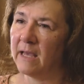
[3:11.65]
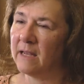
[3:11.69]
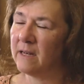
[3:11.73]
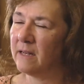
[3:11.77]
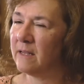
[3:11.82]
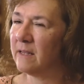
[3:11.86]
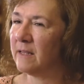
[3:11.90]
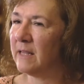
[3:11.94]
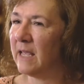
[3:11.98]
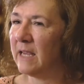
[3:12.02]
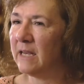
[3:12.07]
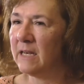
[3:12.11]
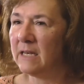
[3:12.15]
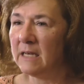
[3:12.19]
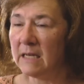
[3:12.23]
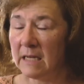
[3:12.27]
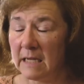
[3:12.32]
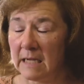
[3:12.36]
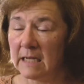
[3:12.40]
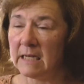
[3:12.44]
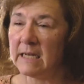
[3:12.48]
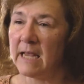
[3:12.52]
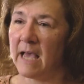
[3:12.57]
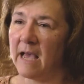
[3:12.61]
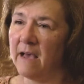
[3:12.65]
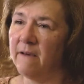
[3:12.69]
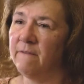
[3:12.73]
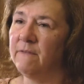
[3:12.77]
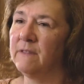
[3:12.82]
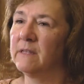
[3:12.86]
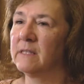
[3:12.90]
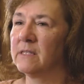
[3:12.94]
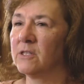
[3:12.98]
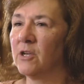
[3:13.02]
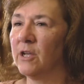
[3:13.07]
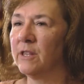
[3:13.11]
that they need to
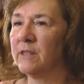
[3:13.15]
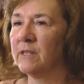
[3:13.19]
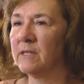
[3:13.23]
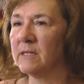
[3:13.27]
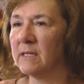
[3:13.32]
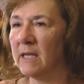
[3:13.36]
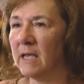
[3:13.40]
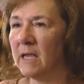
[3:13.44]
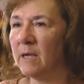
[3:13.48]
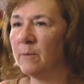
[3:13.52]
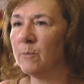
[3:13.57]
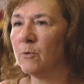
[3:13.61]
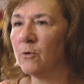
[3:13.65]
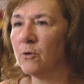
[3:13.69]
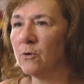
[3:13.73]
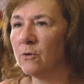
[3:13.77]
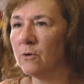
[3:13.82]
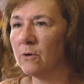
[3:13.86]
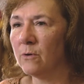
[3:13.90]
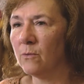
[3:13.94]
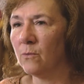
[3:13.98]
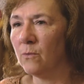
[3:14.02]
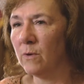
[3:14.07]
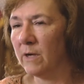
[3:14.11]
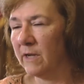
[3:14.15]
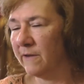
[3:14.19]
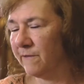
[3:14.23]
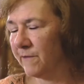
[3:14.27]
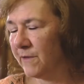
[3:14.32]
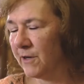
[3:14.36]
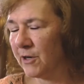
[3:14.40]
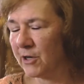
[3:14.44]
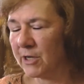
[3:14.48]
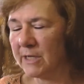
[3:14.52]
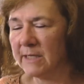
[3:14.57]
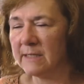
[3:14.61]
have this on the table
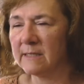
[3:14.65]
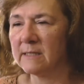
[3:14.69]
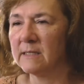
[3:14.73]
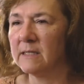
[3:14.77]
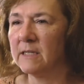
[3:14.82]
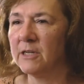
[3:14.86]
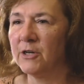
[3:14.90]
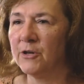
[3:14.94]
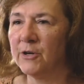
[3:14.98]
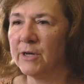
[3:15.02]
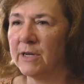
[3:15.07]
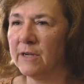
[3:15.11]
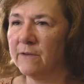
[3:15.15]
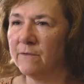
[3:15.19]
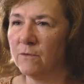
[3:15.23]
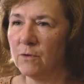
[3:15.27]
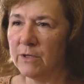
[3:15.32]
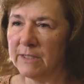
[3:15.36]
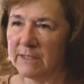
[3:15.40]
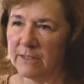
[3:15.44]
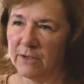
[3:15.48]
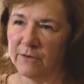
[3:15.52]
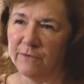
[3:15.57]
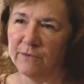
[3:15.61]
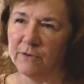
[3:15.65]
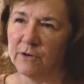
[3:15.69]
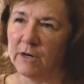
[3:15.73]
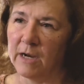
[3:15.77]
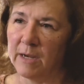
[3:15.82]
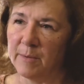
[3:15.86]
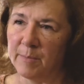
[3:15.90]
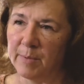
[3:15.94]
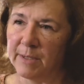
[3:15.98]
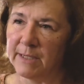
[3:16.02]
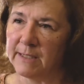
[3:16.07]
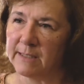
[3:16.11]
if they're considering a voice
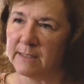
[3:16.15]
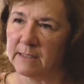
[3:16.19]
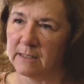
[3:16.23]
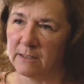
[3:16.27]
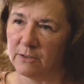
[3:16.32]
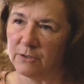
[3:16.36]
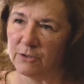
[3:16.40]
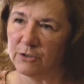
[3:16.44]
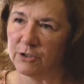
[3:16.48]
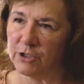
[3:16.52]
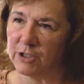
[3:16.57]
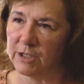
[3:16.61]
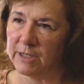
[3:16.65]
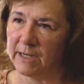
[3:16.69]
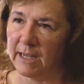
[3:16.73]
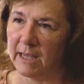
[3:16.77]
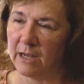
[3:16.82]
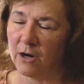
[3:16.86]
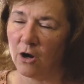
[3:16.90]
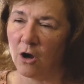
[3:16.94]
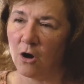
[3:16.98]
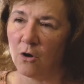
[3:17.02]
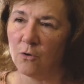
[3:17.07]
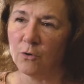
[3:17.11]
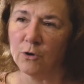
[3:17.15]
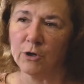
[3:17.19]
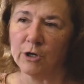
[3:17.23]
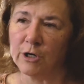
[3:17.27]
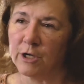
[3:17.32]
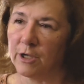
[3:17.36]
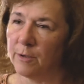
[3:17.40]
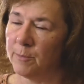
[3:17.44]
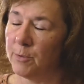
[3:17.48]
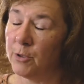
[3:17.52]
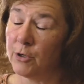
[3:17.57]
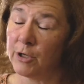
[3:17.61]
over IP solution at all
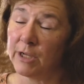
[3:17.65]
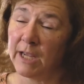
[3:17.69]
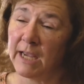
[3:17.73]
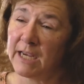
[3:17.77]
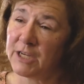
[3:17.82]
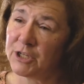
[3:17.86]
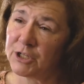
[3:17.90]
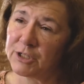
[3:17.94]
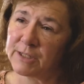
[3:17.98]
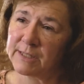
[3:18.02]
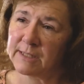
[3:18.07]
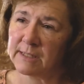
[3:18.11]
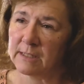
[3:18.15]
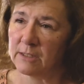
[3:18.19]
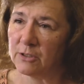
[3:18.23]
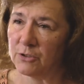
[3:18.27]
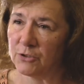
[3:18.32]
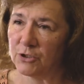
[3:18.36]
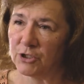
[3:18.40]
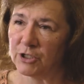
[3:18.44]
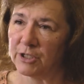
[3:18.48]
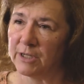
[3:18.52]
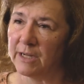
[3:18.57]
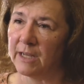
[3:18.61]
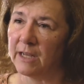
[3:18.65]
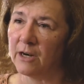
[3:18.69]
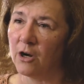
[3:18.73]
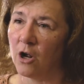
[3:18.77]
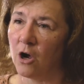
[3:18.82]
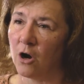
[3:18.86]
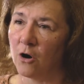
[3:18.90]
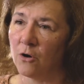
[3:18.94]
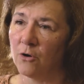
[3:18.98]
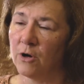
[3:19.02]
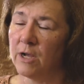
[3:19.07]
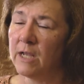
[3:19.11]
or a communications solution
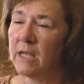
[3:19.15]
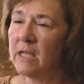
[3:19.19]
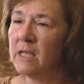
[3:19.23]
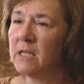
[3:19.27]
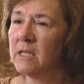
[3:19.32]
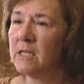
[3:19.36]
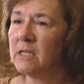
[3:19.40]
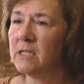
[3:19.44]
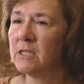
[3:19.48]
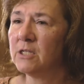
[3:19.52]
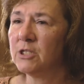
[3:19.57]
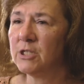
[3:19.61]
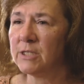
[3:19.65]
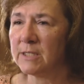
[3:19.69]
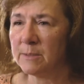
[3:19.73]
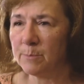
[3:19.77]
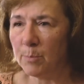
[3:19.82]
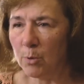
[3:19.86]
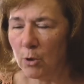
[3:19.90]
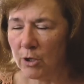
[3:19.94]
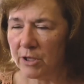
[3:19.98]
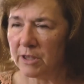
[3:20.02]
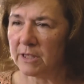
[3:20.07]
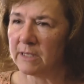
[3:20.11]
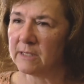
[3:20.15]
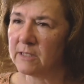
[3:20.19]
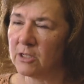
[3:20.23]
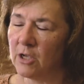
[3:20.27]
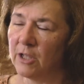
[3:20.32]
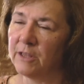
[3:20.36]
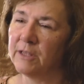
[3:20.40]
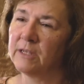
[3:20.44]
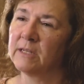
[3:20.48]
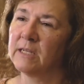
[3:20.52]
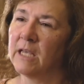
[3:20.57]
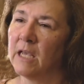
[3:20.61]
at all. Just put
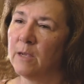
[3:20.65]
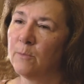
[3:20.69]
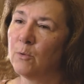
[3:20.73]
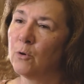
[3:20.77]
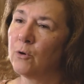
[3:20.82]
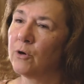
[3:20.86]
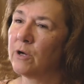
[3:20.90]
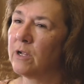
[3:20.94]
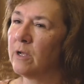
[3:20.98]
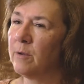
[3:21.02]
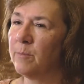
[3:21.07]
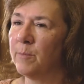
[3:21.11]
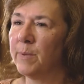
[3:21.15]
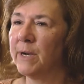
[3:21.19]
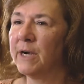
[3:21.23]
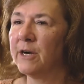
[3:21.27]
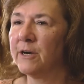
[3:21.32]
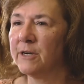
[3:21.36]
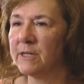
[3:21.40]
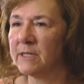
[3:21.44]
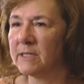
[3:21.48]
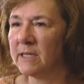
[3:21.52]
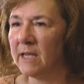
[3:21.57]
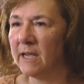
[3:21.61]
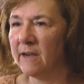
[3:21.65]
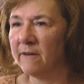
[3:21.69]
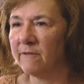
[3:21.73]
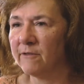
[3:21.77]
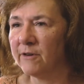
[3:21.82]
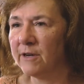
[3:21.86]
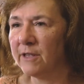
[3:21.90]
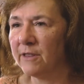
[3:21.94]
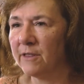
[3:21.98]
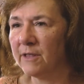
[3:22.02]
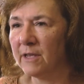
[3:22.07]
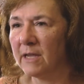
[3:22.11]
this on the table and compare it to
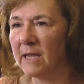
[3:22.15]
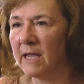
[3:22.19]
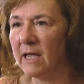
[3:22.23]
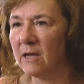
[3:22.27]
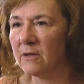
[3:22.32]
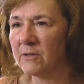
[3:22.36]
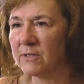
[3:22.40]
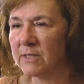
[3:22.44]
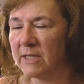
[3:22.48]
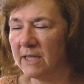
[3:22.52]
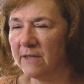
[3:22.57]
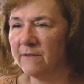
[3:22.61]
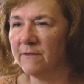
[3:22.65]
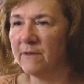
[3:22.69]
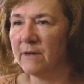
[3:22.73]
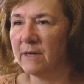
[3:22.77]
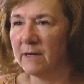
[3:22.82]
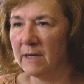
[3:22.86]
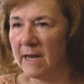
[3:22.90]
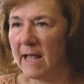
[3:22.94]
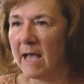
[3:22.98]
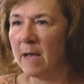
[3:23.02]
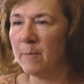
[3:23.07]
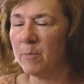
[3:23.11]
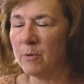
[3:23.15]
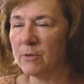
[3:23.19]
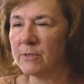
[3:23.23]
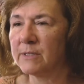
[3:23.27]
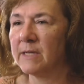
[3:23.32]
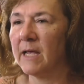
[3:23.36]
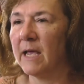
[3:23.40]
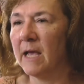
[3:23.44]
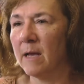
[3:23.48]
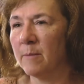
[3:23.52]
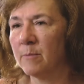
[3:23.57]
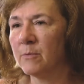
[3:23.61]
everything else. Give it an
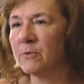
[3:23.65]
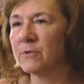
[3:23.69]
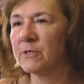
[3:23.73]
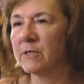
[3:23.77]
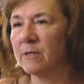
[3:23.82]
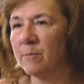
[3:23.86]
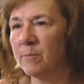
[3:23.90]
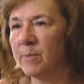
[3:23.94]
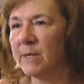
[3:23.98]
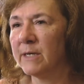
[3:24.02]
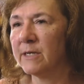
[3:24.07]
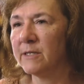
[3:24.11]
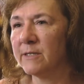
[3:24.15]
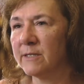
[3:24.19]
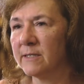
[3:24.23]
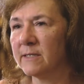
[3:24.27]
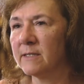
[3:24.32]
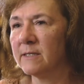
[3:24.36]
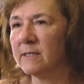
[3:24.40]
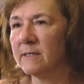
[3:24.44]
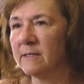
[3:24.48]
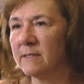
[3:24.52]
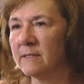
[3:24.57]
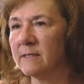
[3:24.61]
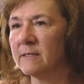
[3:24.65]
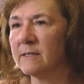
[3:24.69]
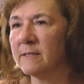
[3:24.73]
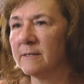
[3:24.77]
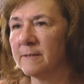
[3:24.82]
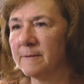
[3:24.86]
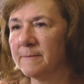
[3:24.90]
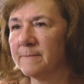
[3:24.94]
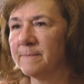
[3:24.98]
apples to apples comparison.